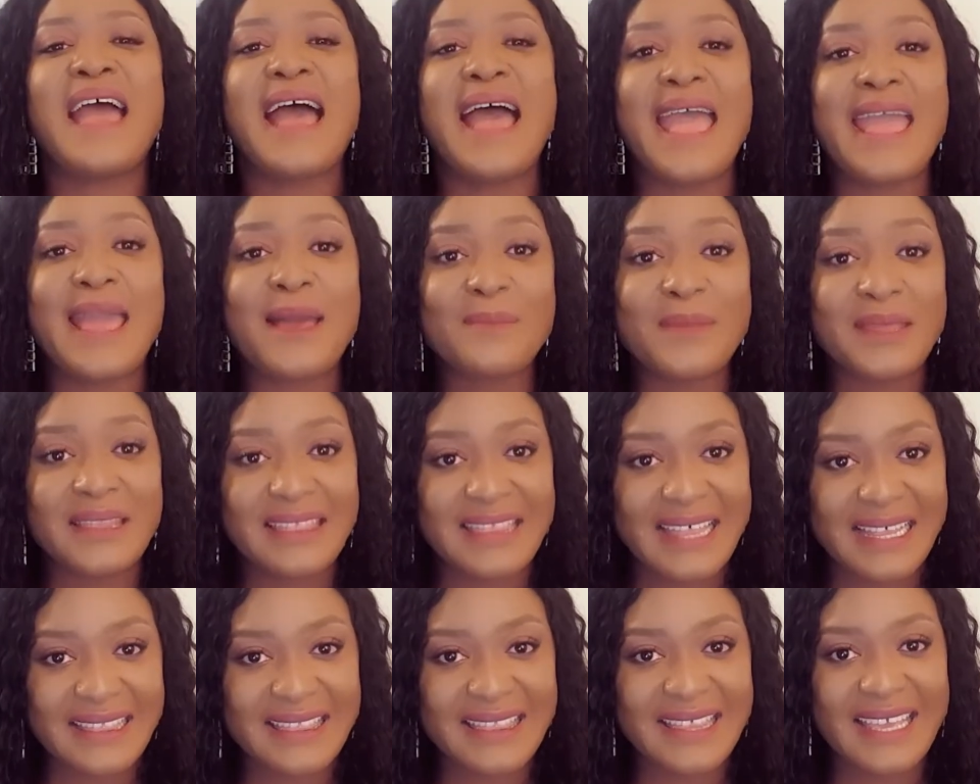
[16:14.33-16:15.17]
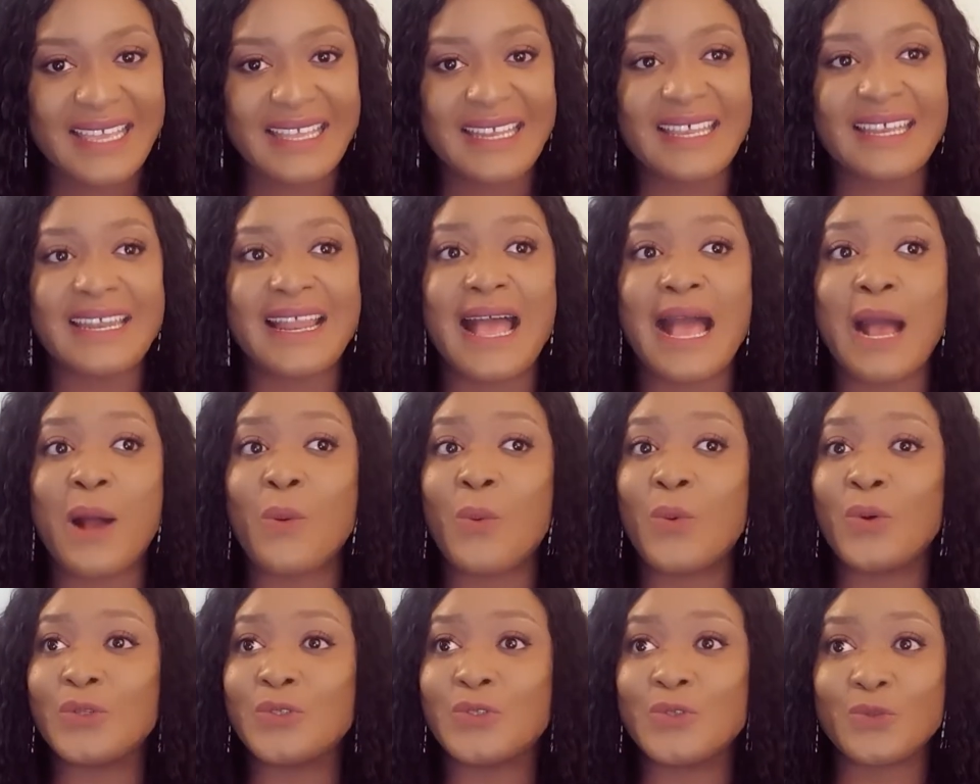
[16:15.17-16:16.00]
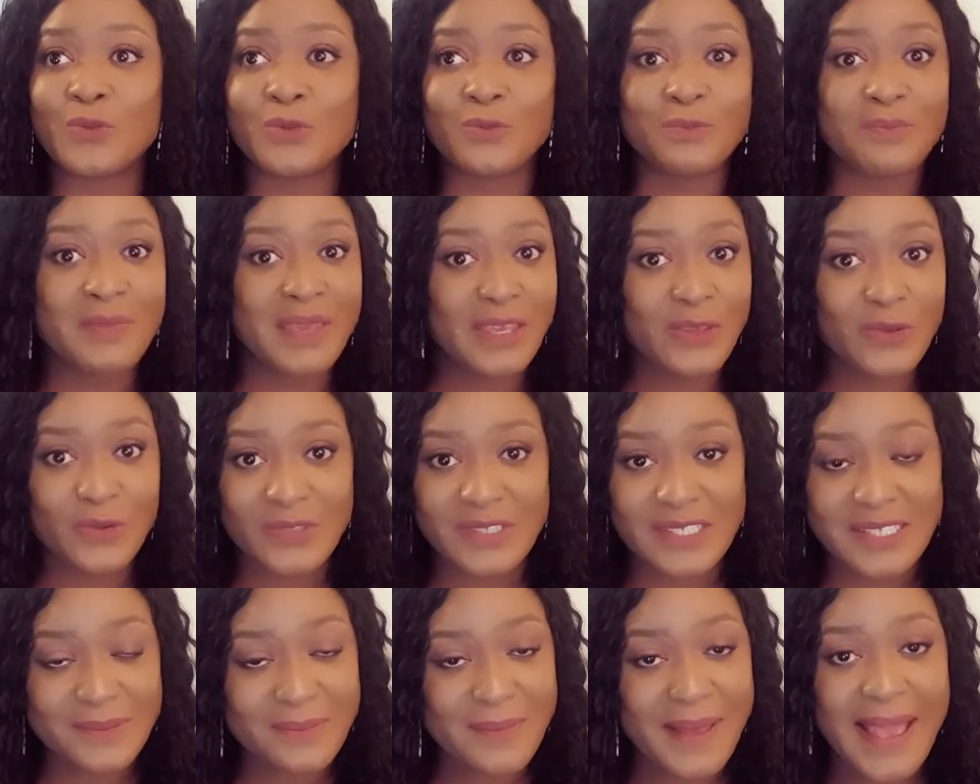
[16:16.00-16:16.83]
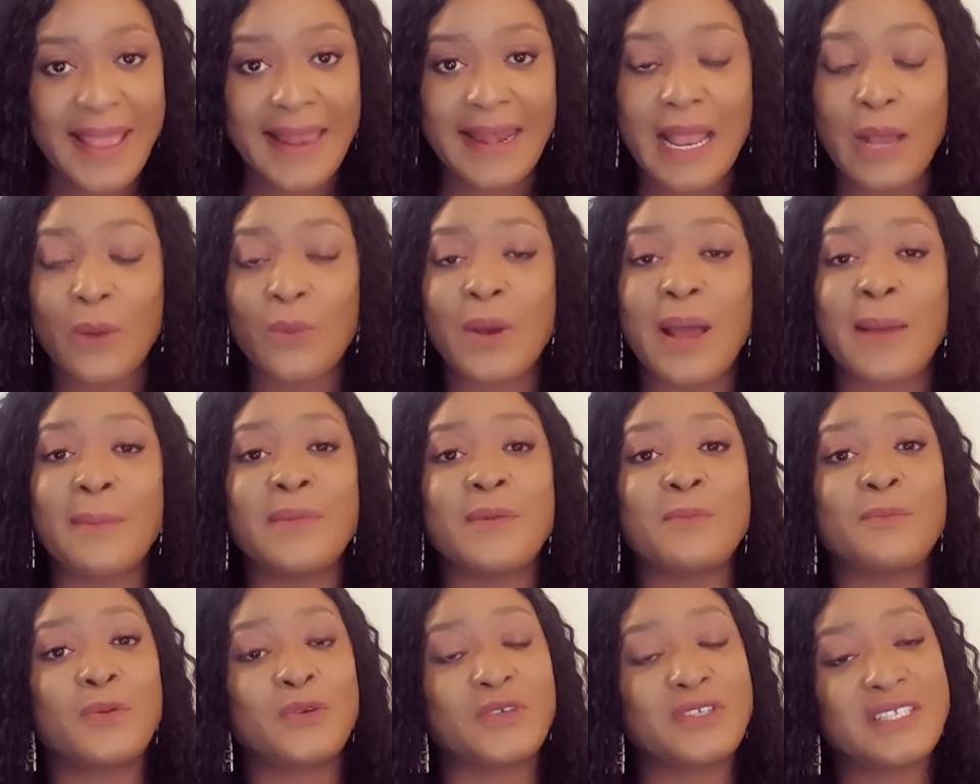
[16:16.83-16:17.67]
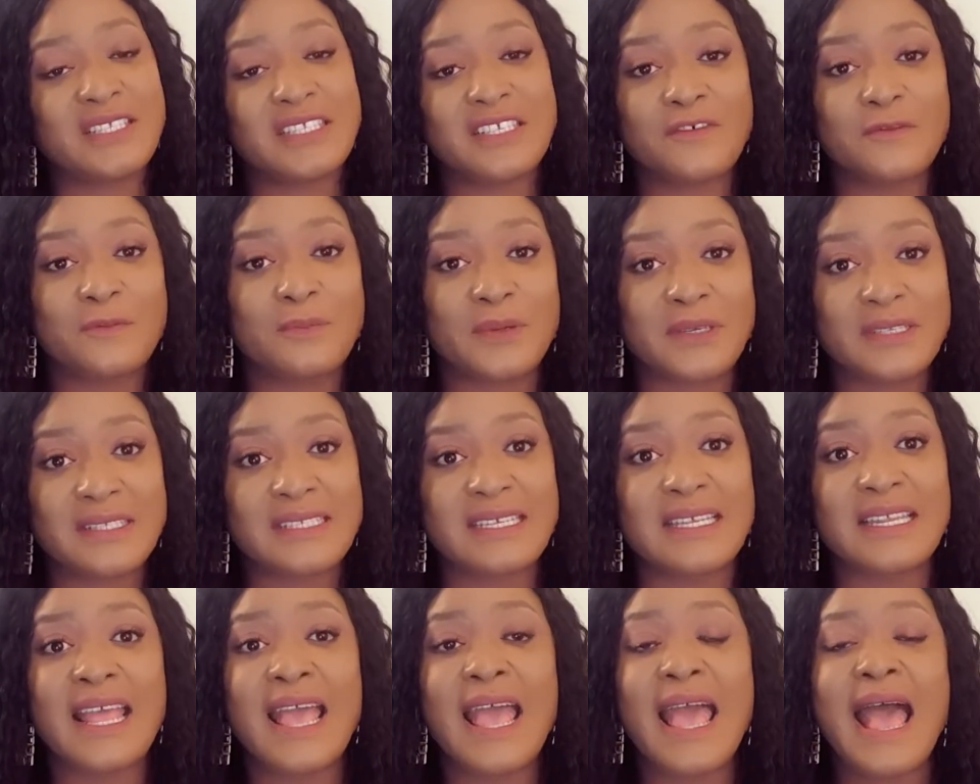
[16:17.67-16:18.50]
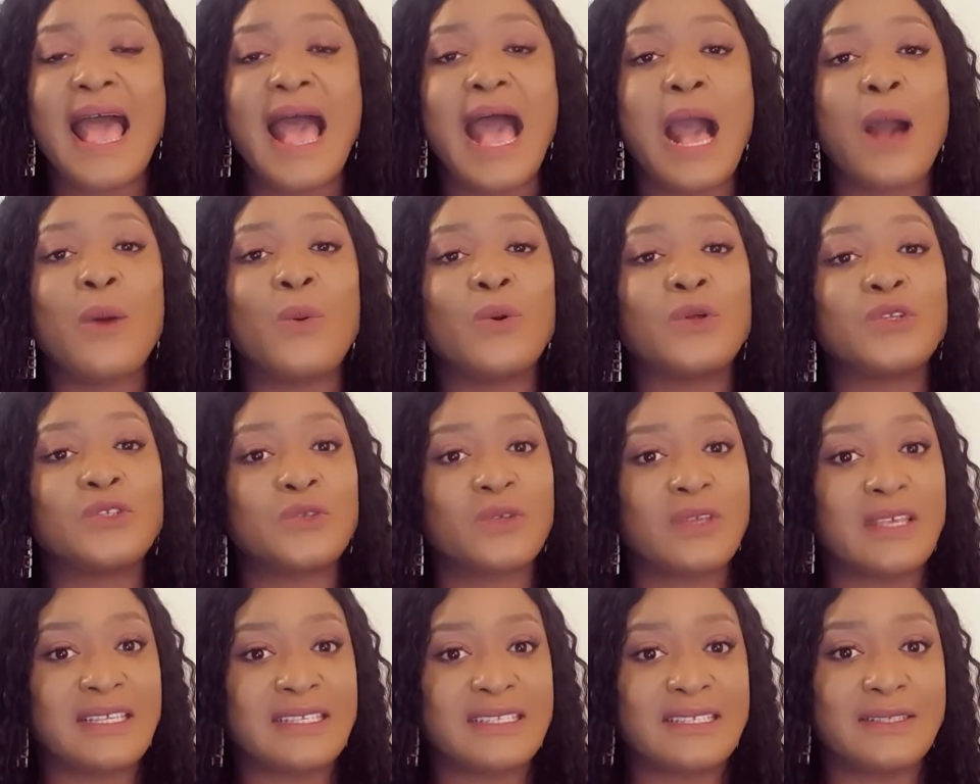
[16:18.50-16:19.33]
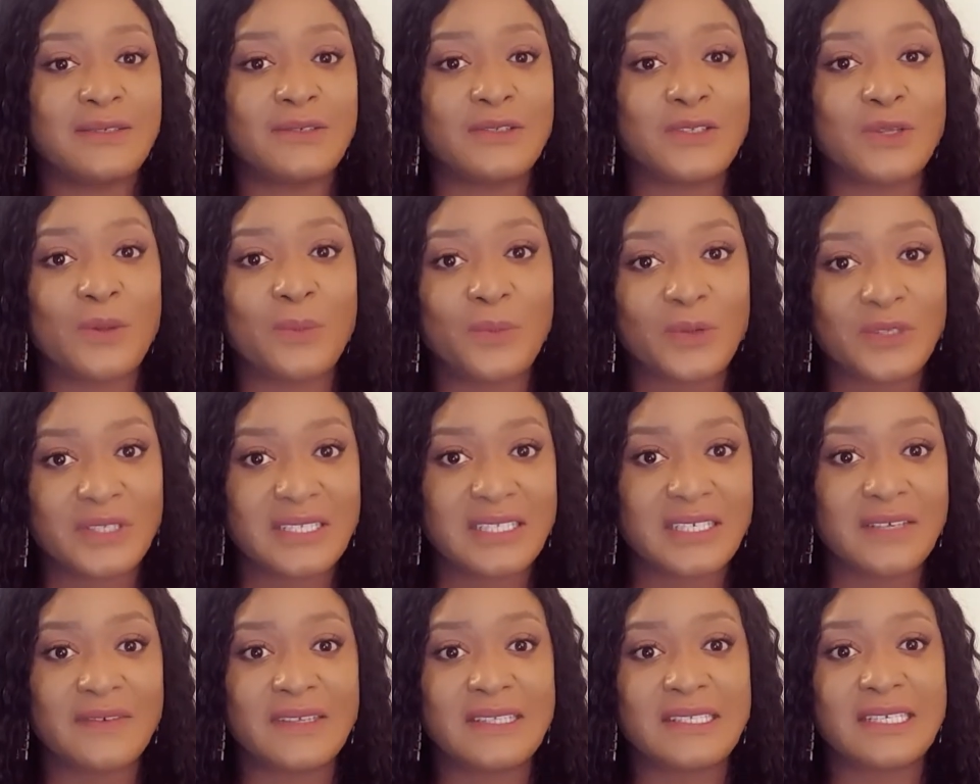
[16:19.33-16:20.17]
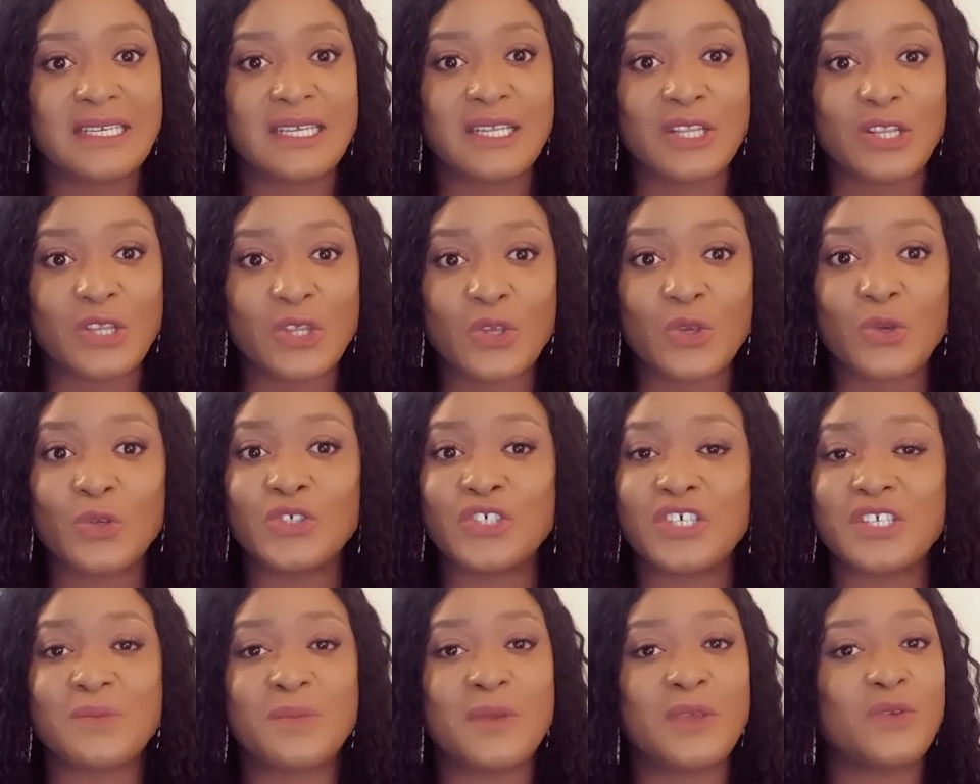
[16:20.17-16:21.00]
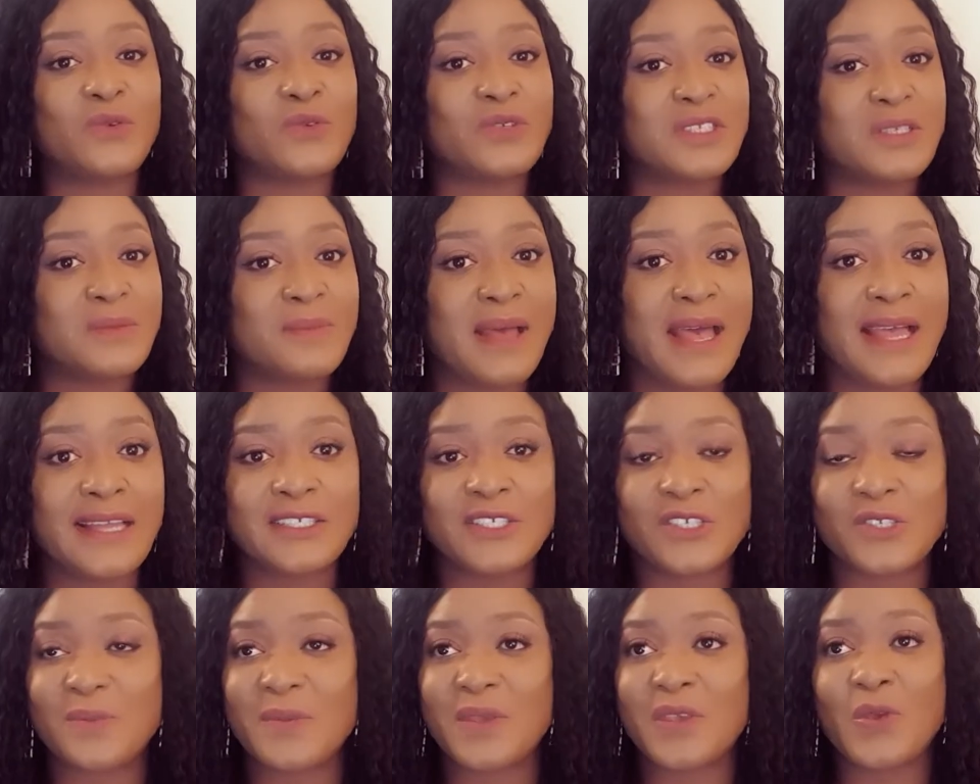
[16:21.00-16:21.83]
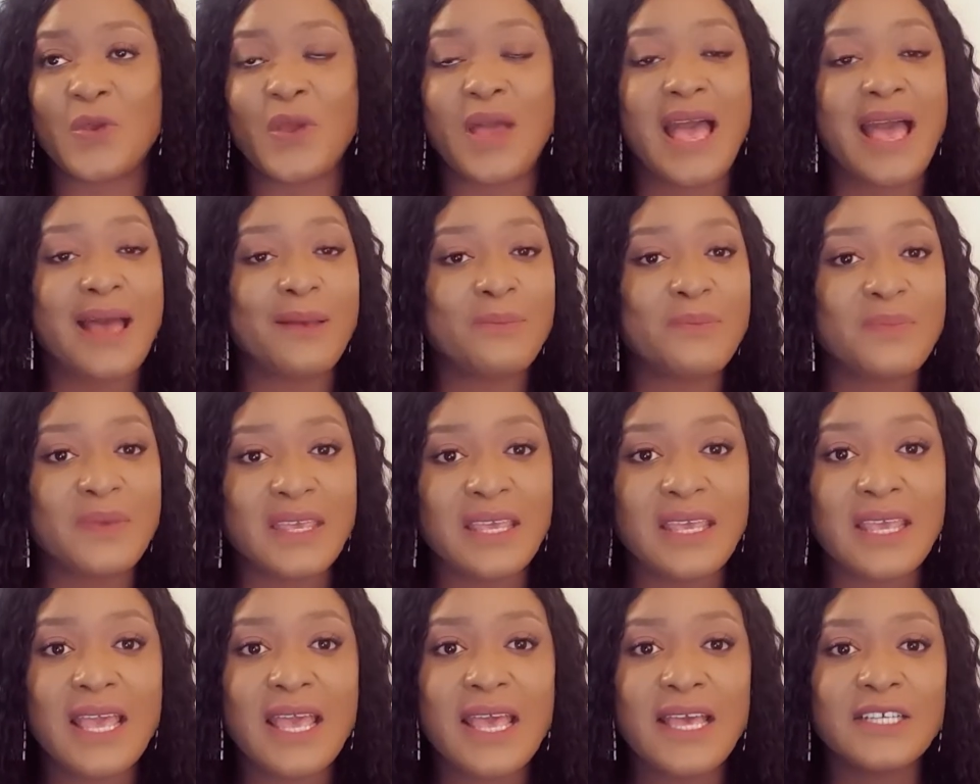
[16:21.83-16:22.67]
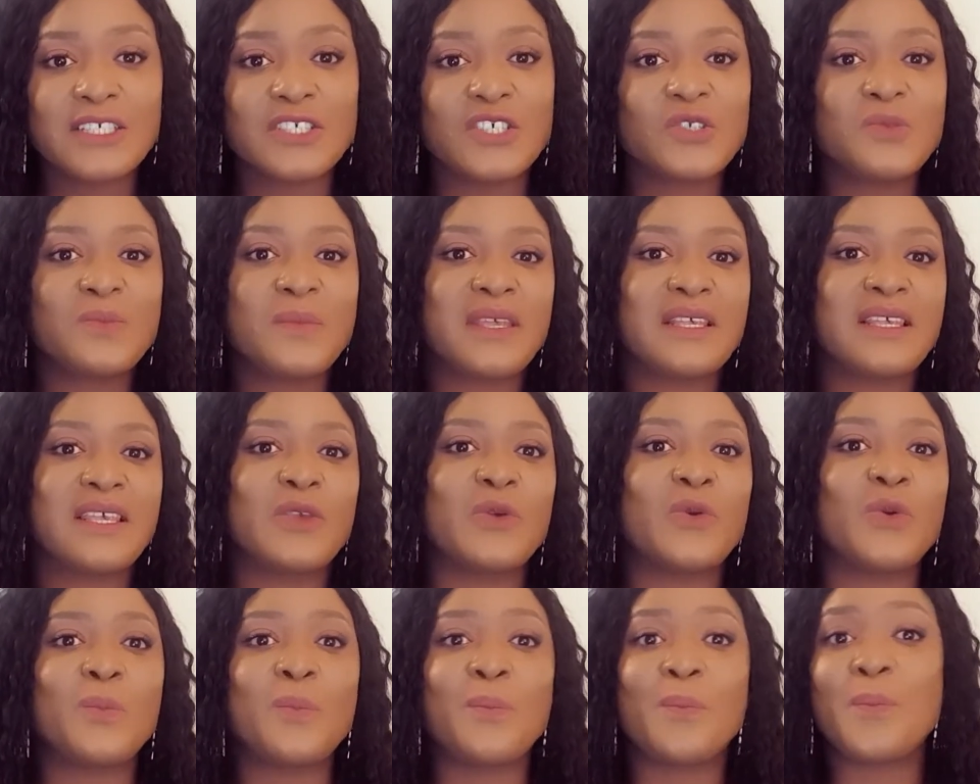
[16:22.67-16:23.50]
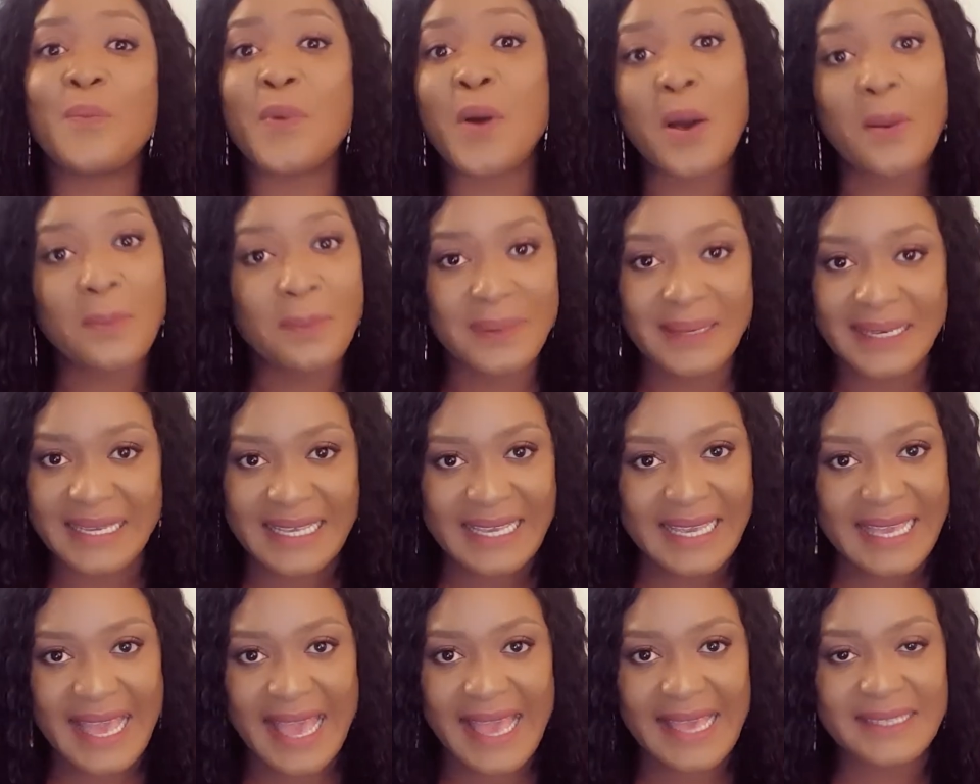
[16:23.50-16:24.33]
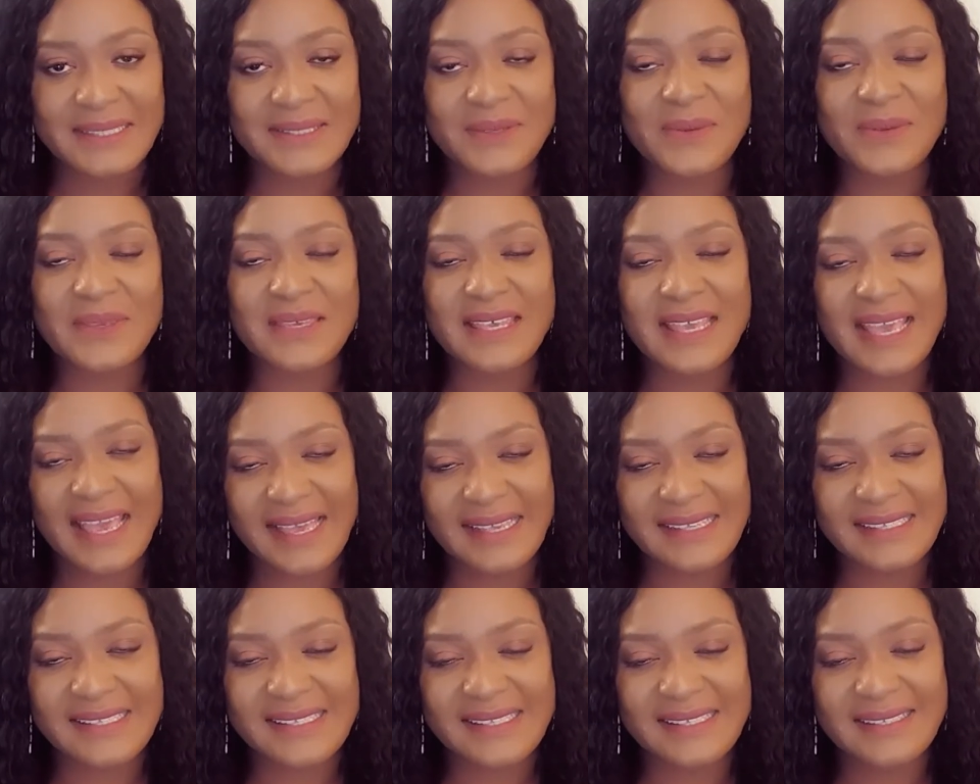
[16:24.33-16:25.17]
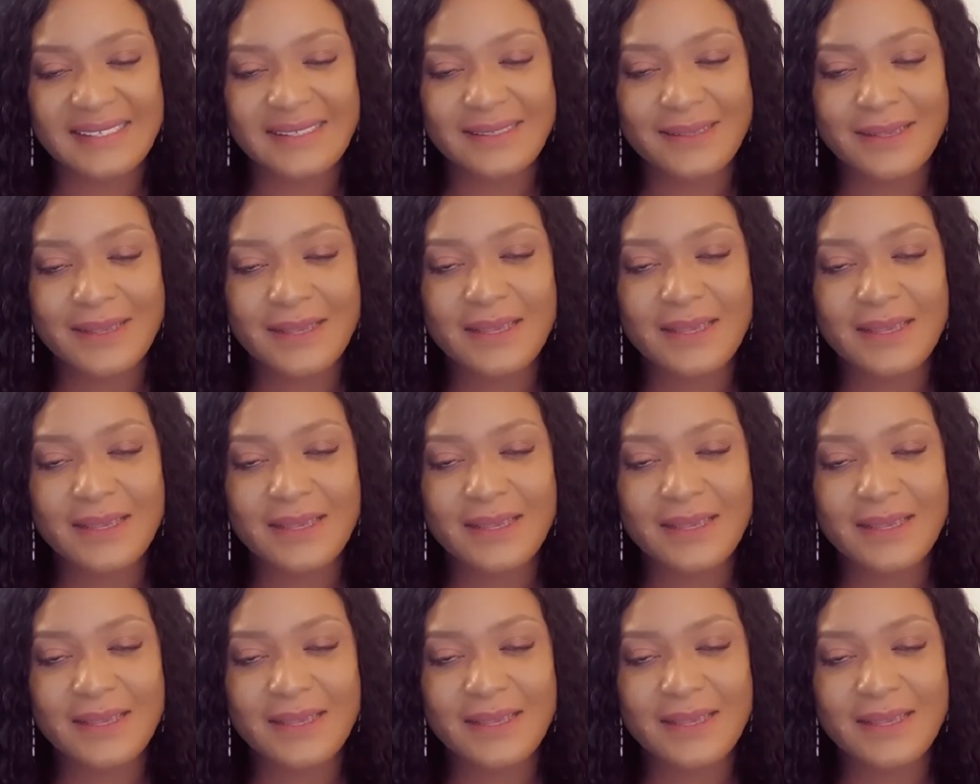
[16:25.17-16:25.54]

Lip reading: I am entertaining. I want to make you smile. I'm a positive person. I want to instill some positivity in you. Just make you smile. Just make you happy. Just make you bubbly, guys. So yes,